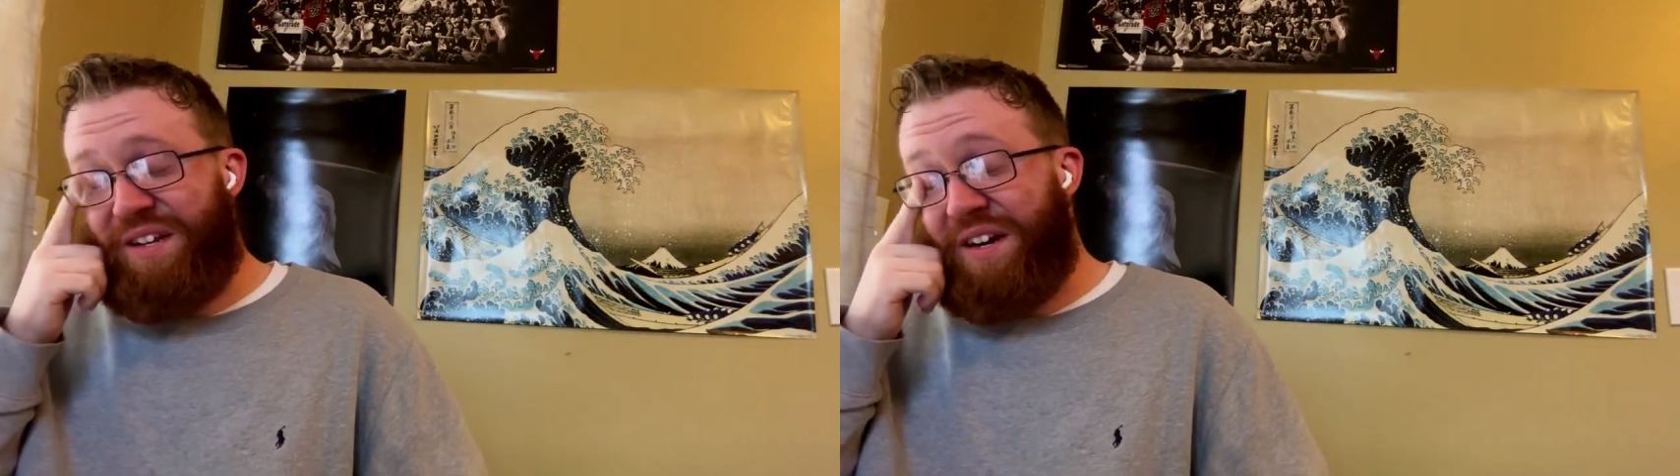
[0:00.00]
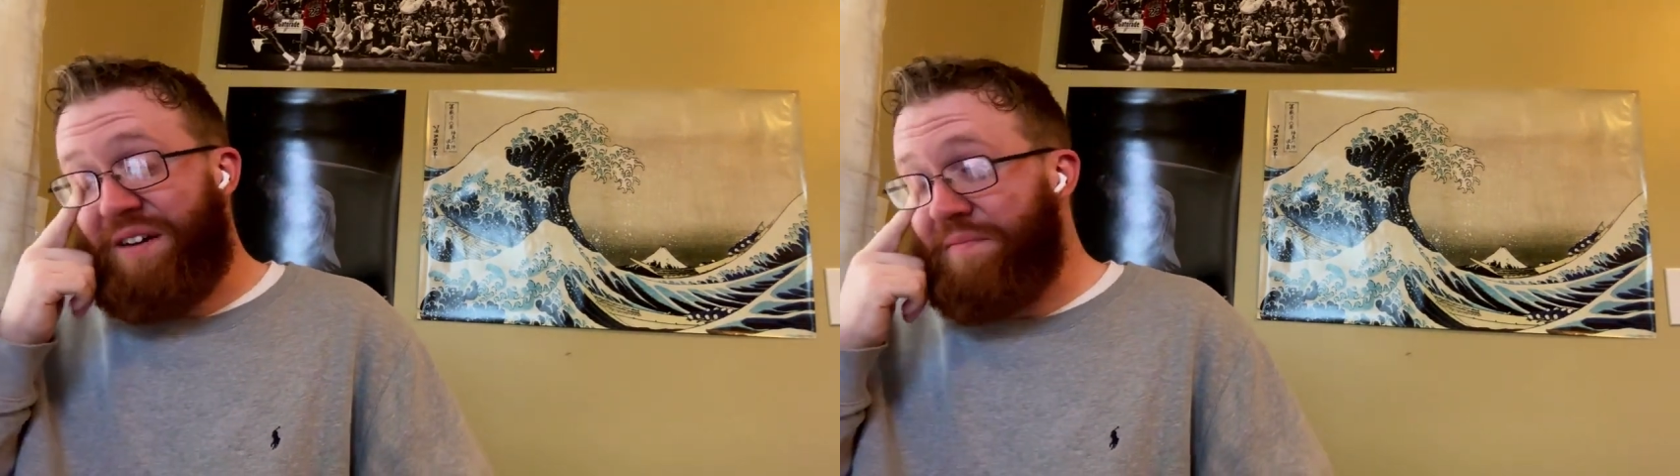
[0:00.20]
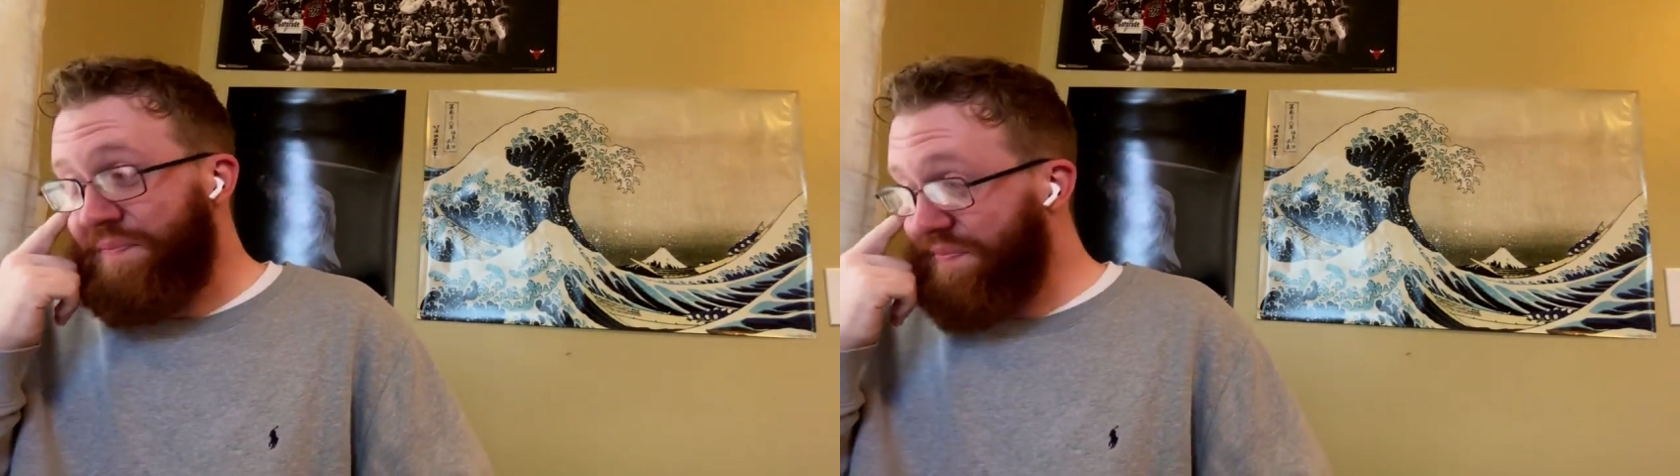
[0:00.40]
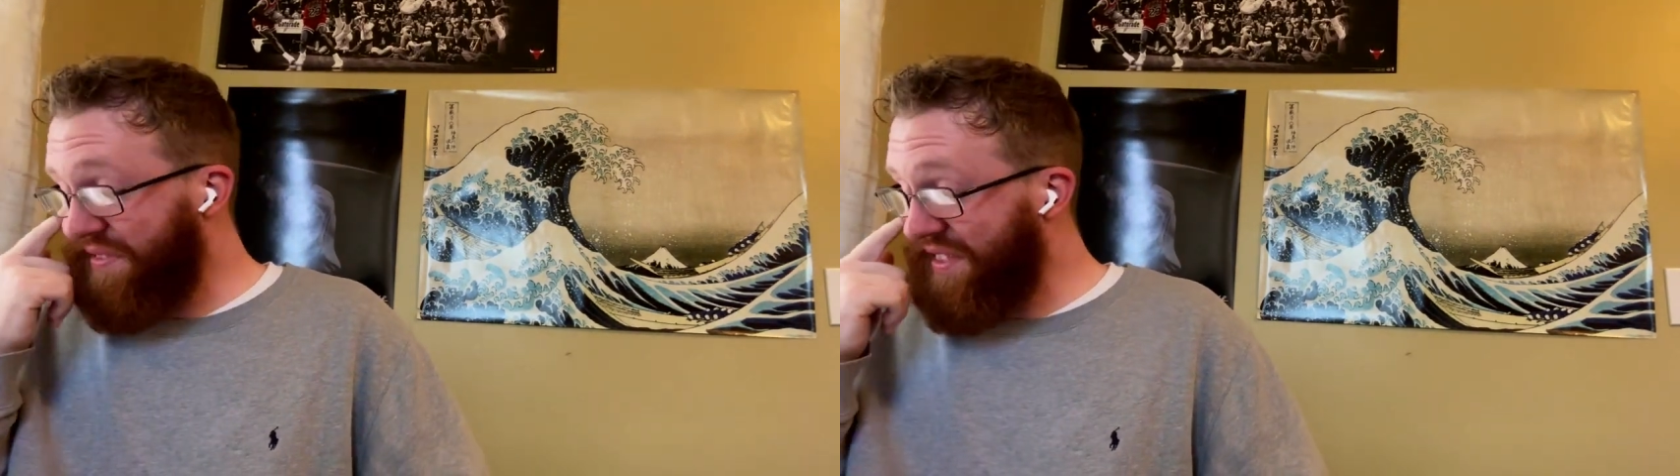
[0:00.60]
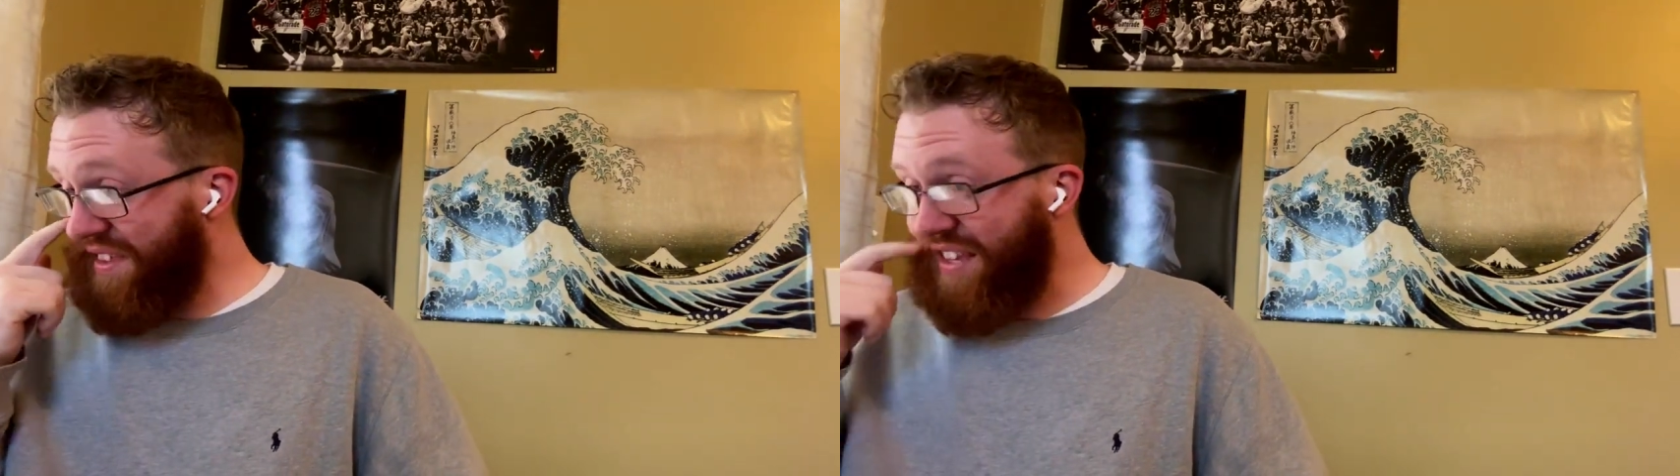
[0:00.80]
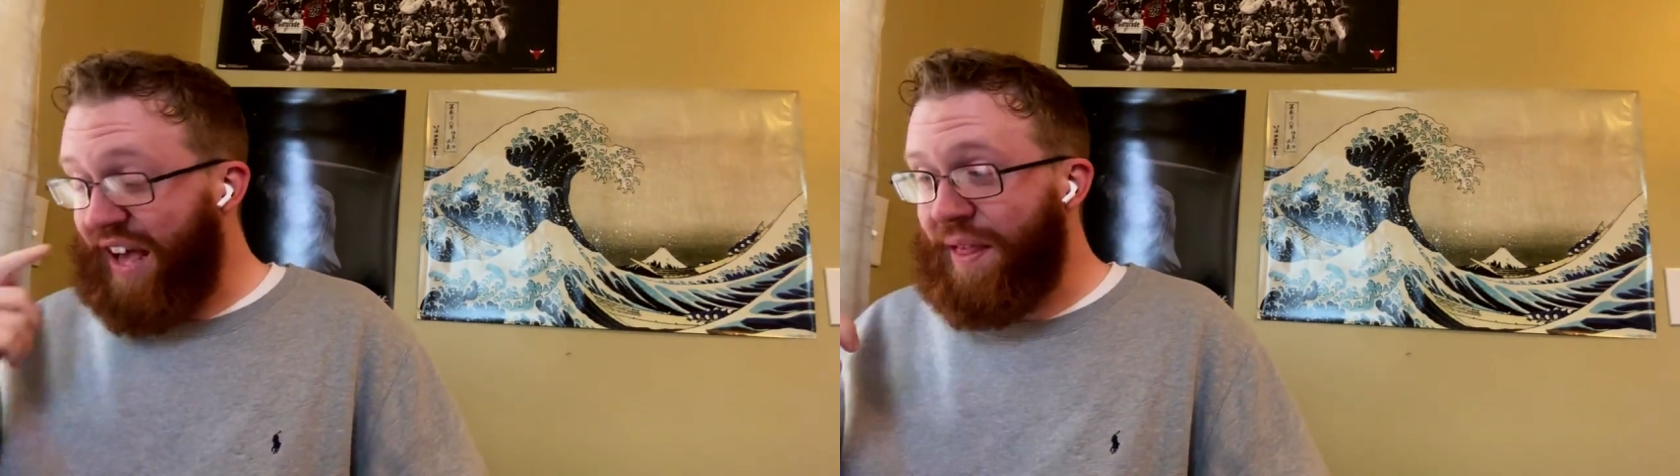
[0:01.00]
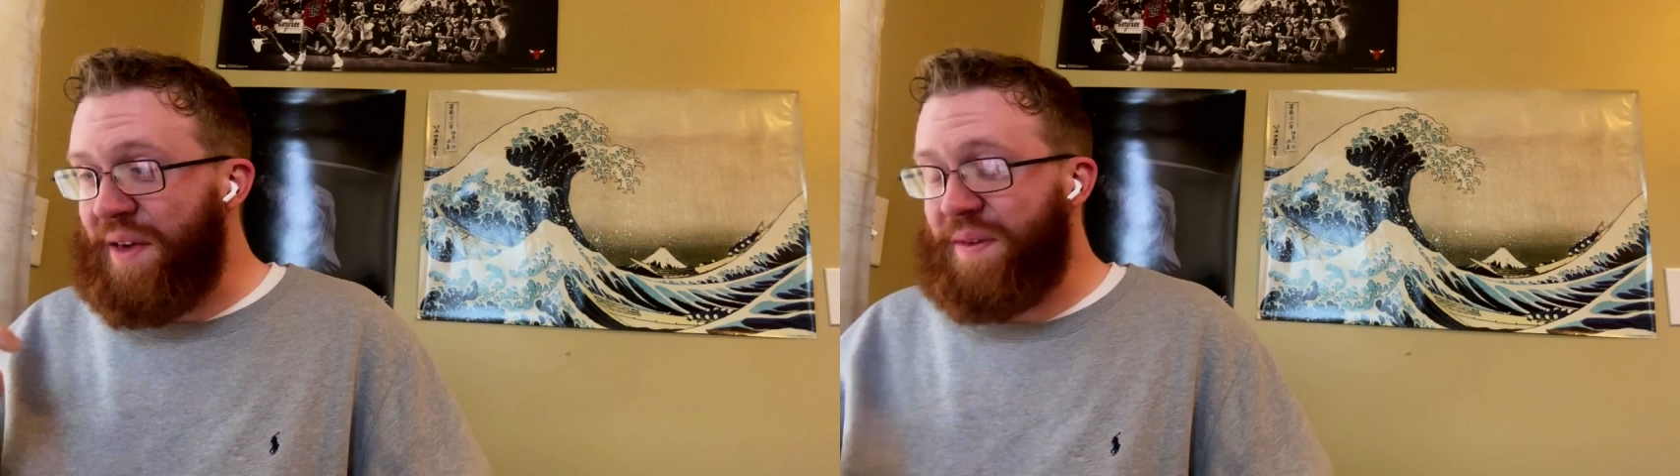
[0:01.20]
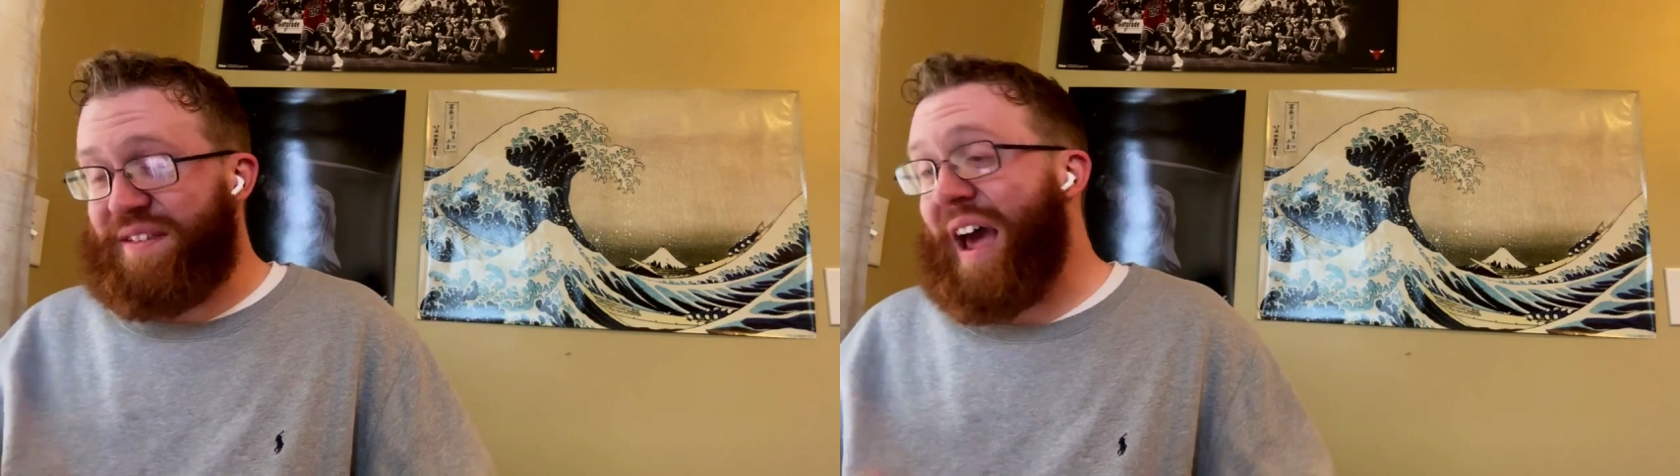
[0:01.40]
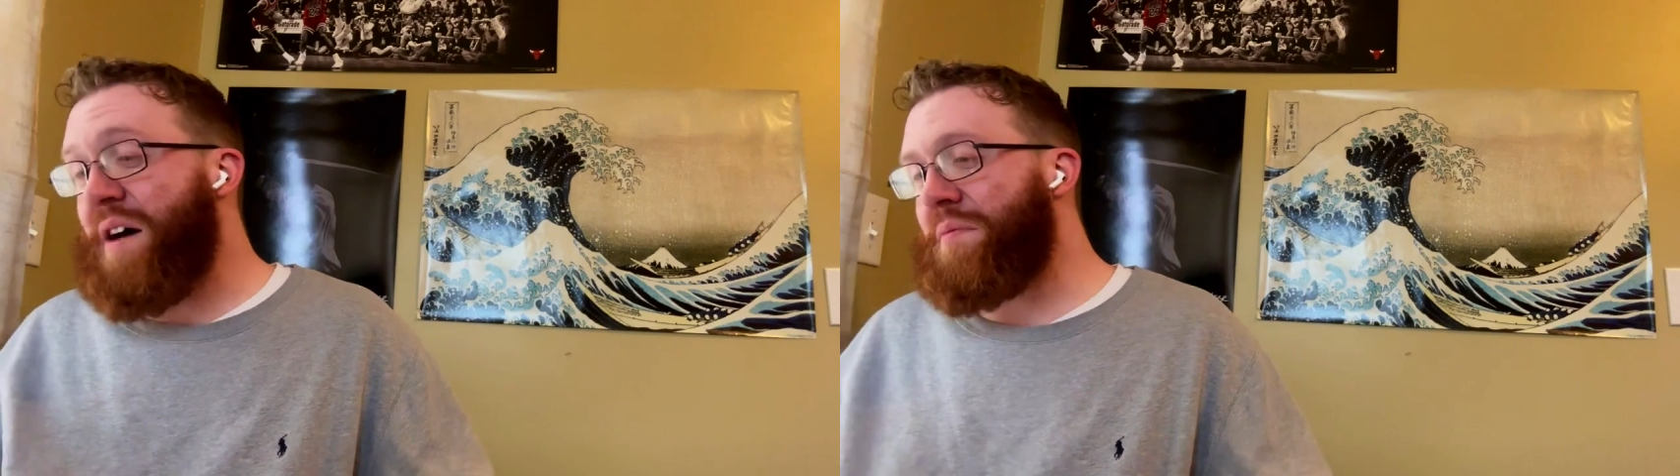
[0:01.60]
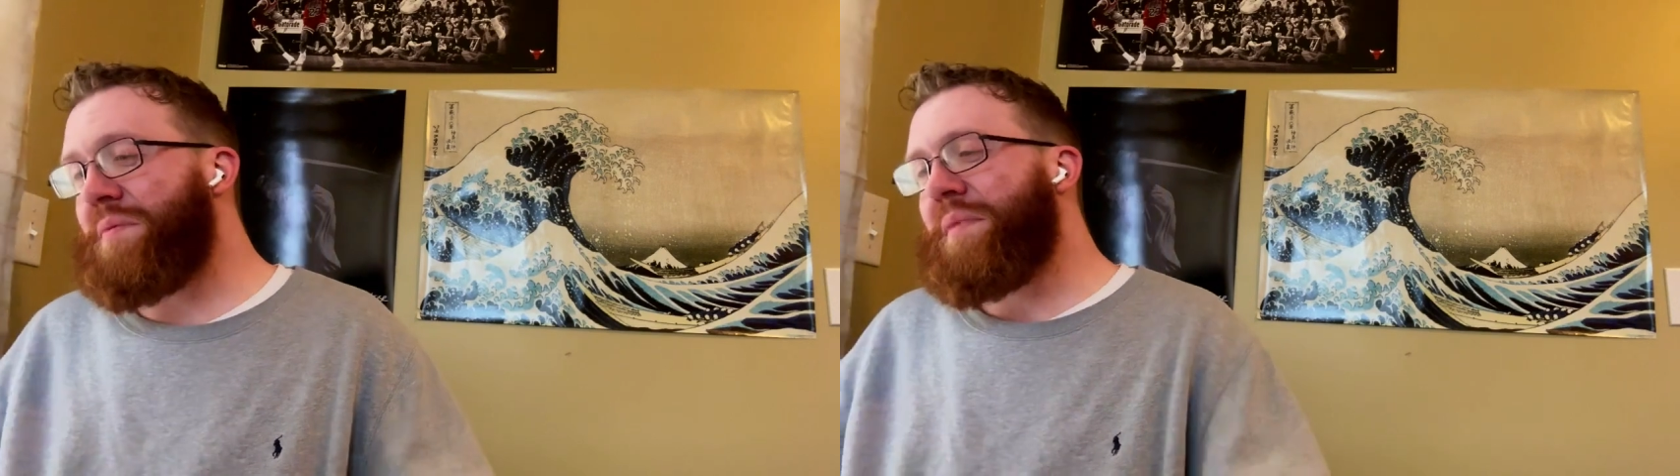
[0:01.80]
I like this
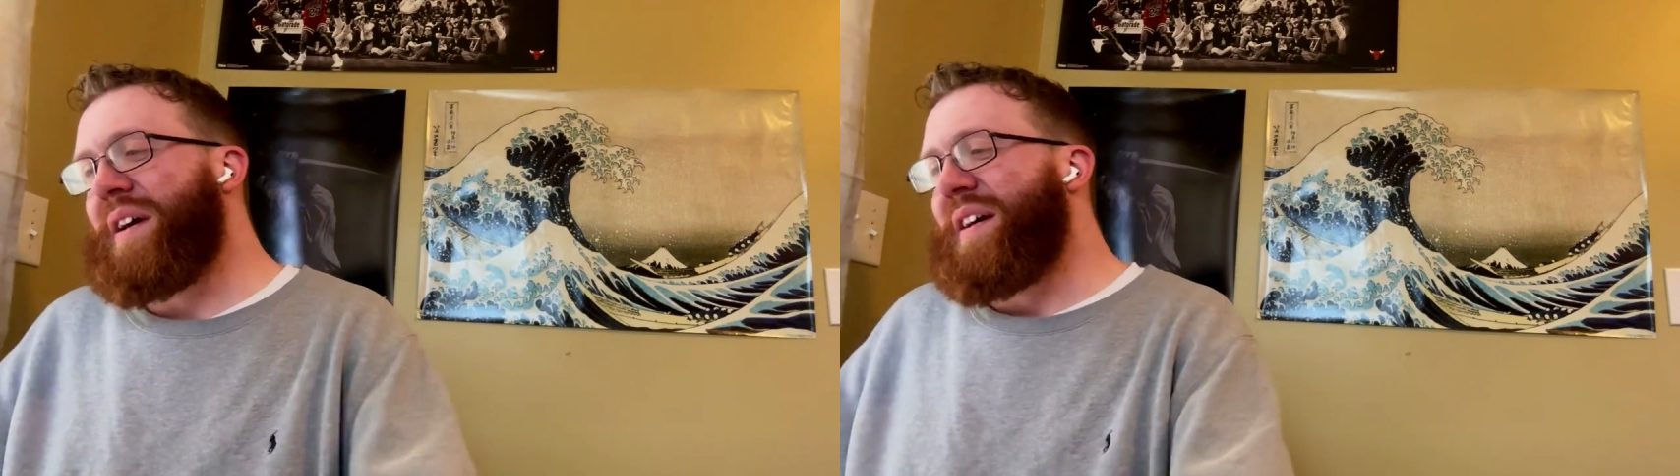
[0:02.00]
album.